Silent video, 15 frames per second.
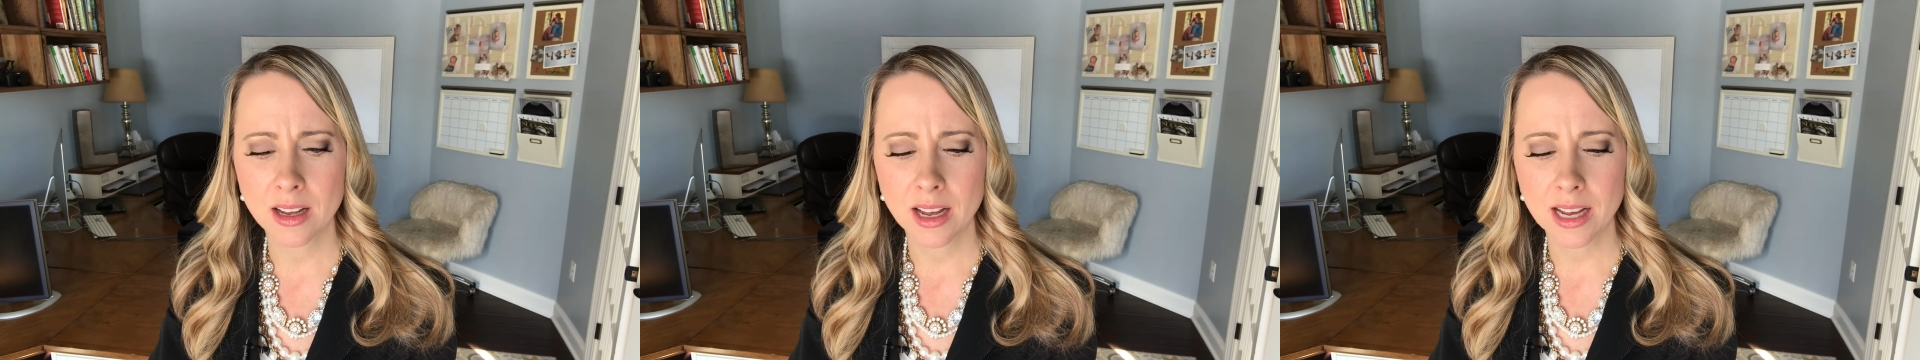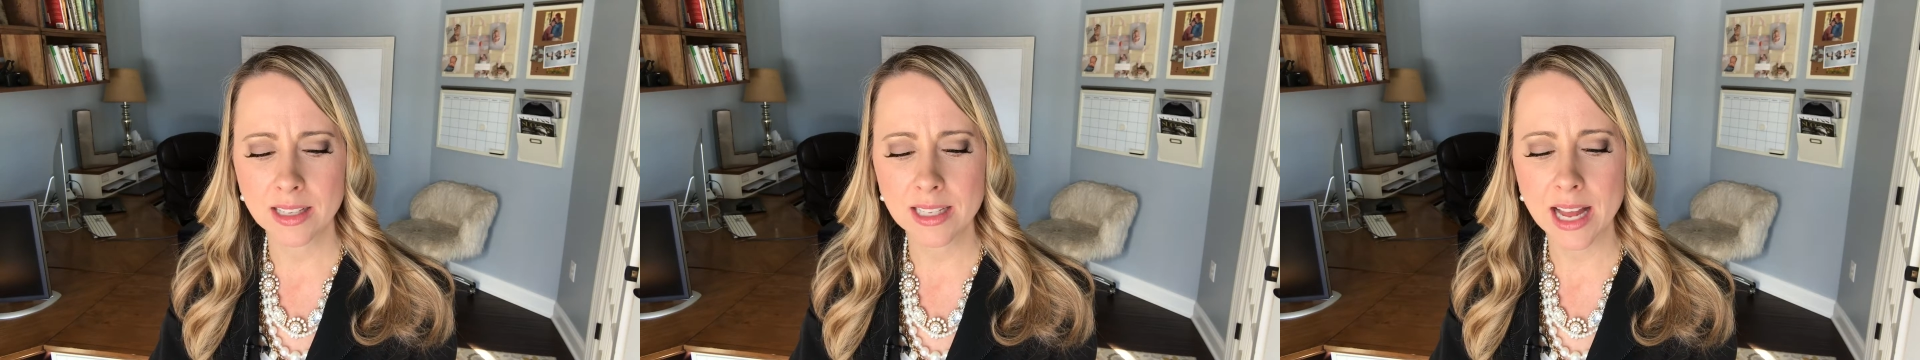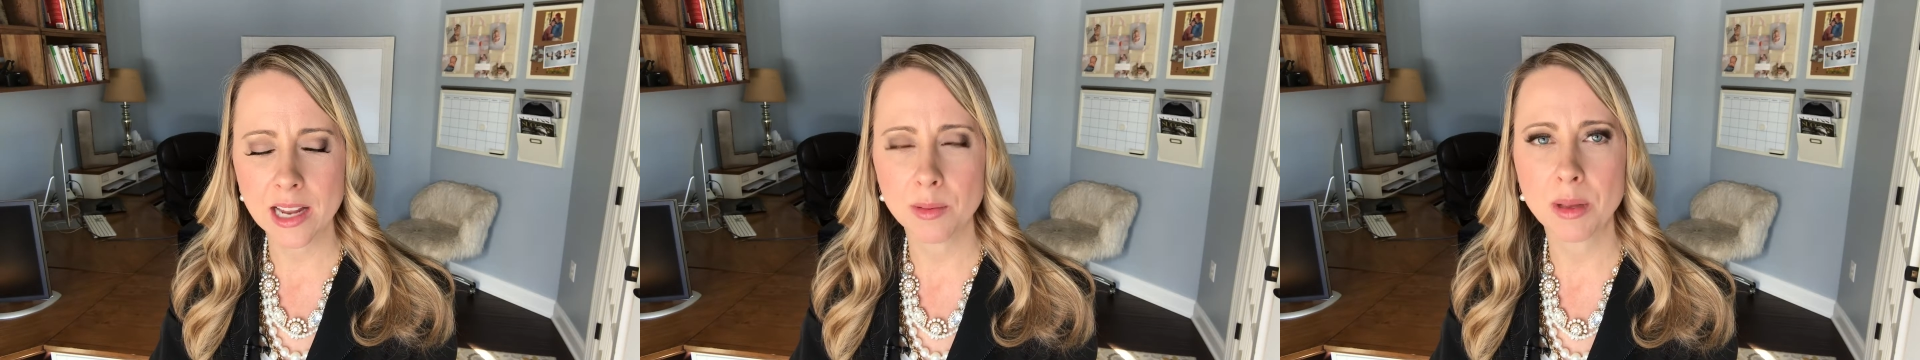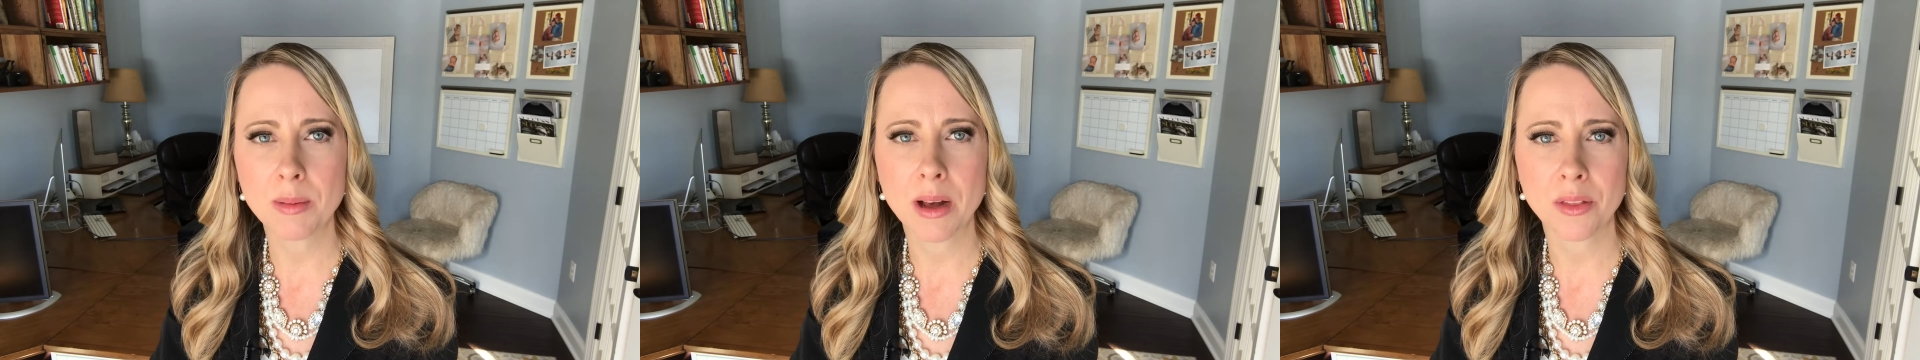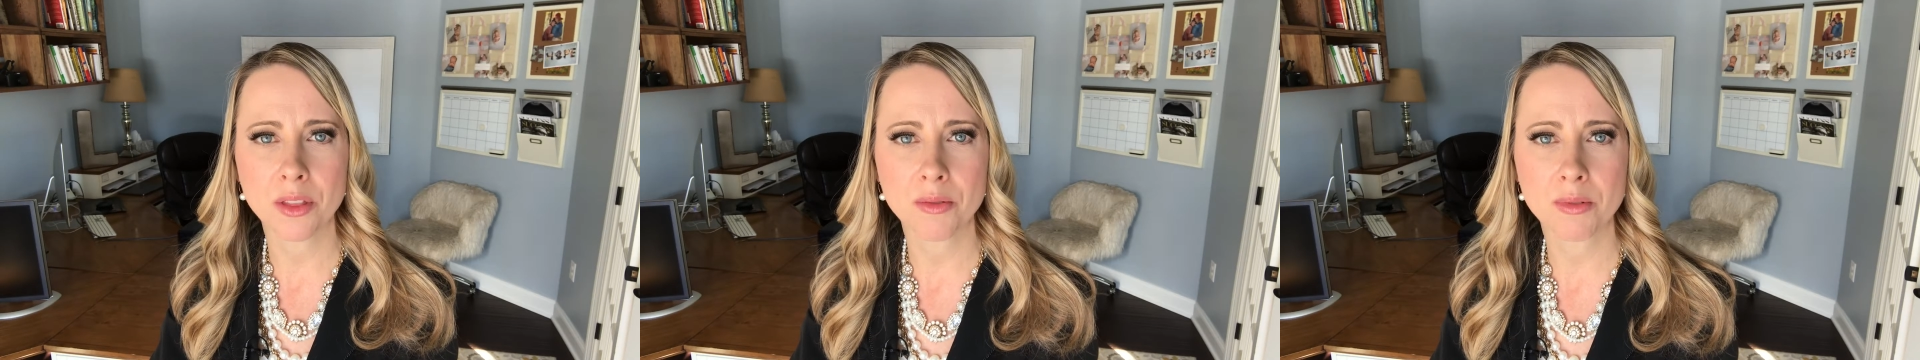I guess it had to be
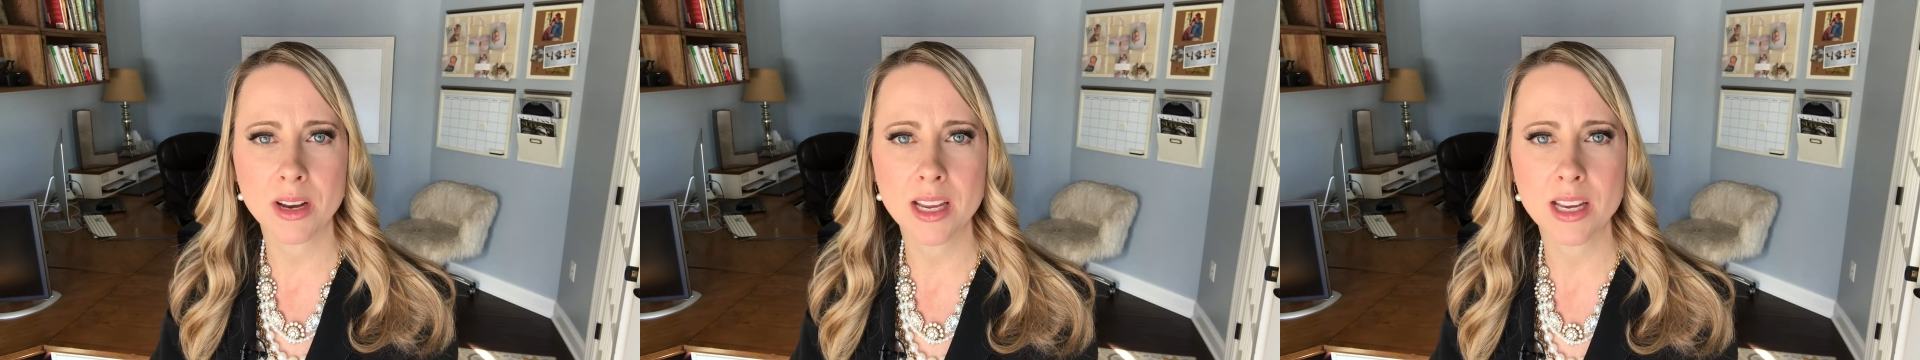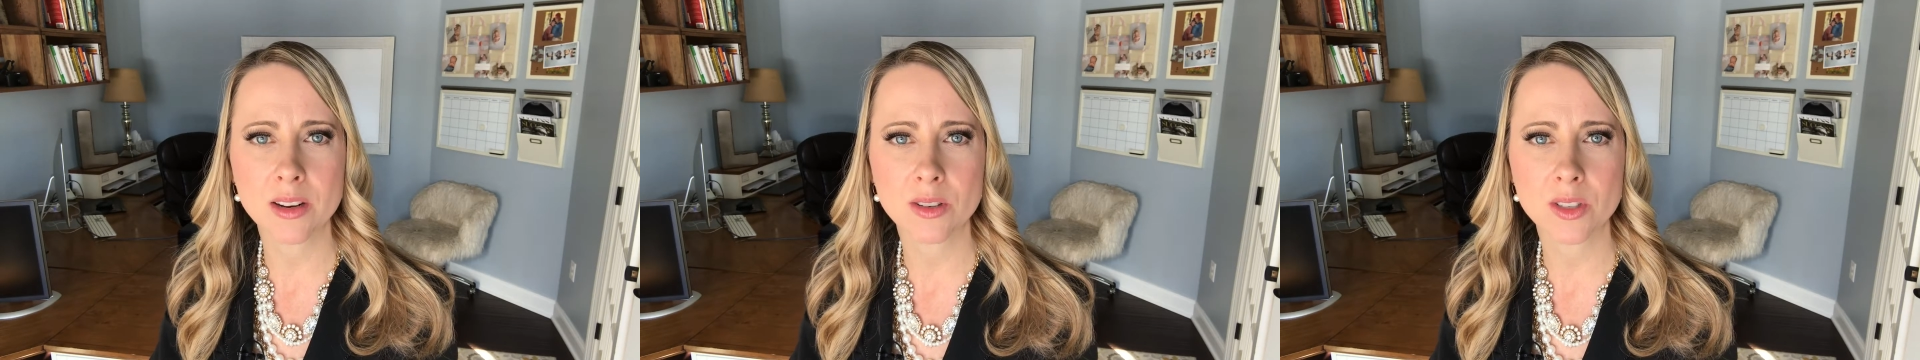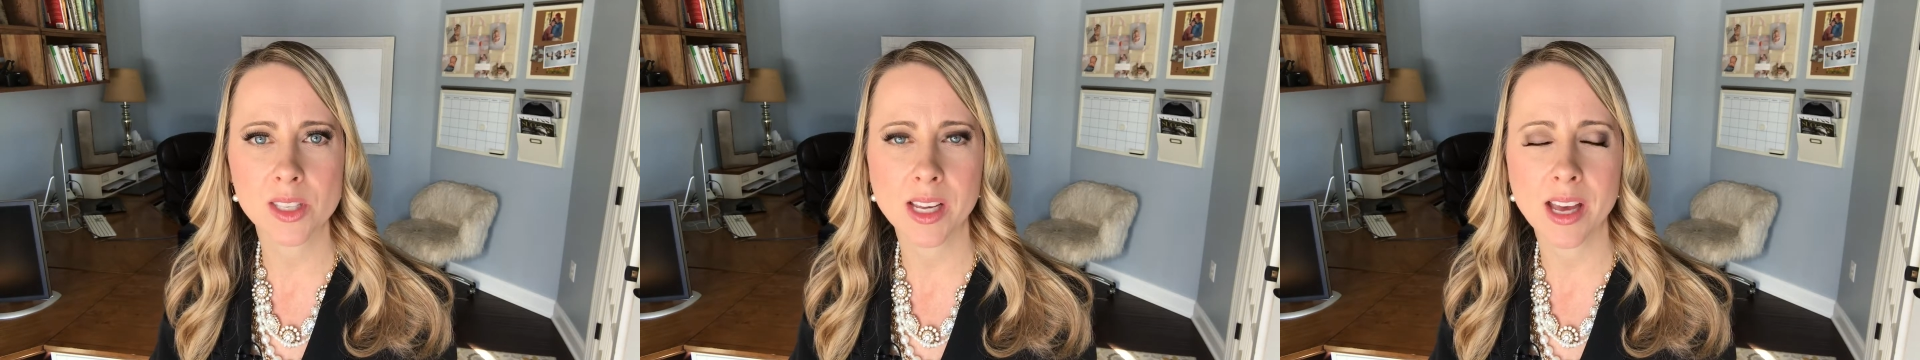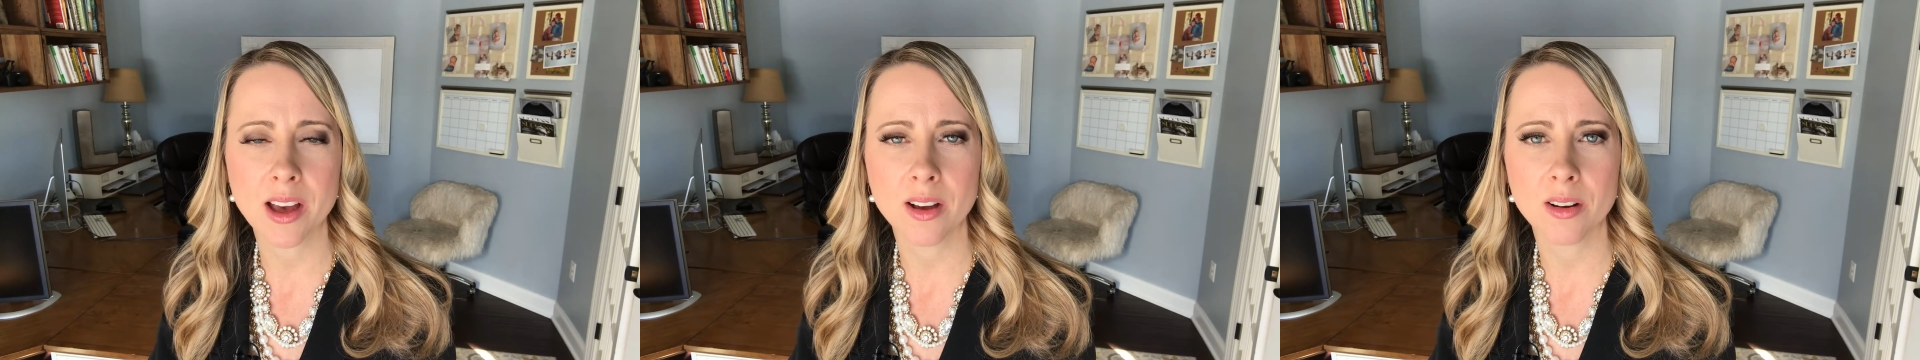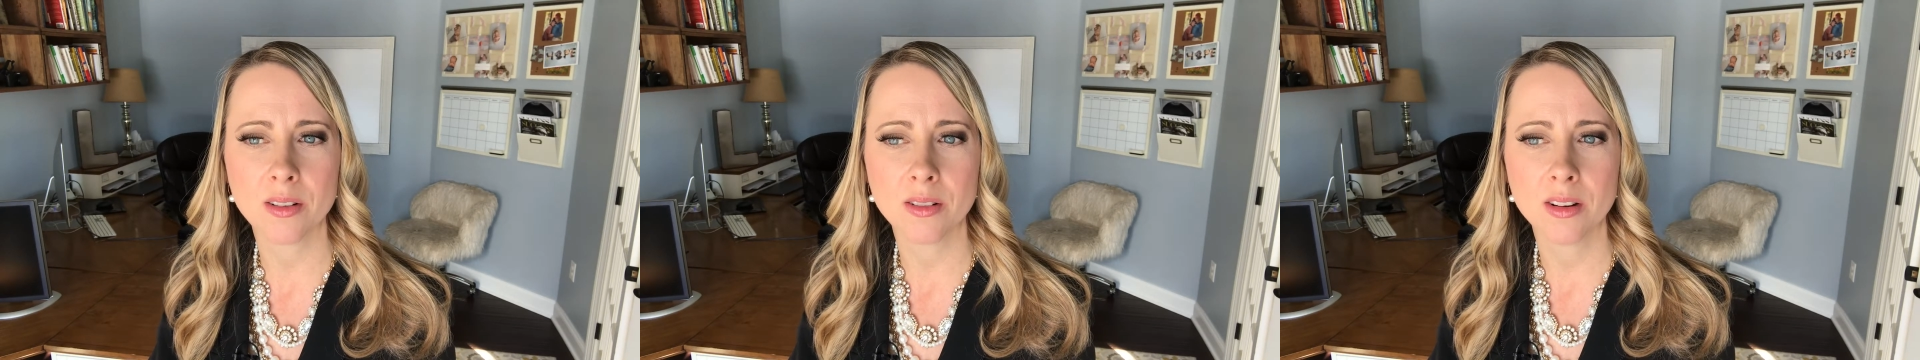about 3 years
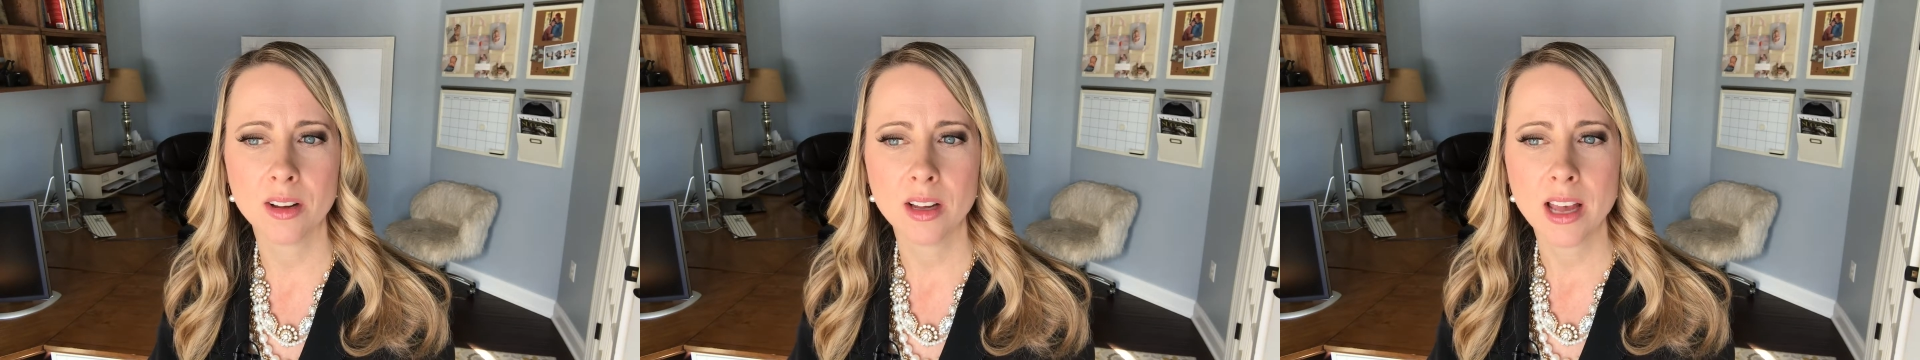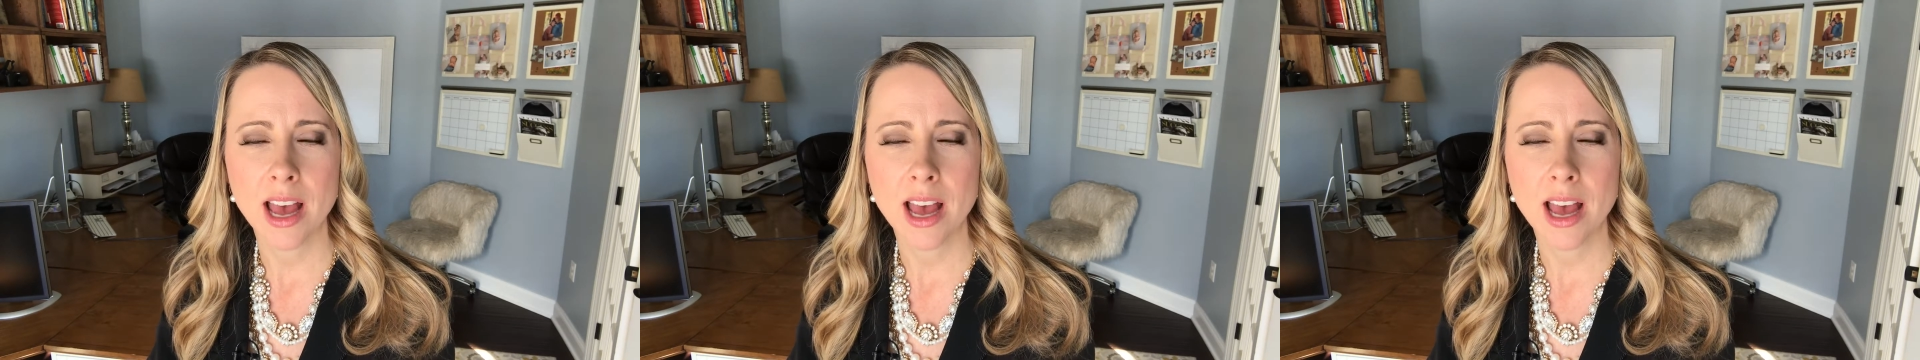ago.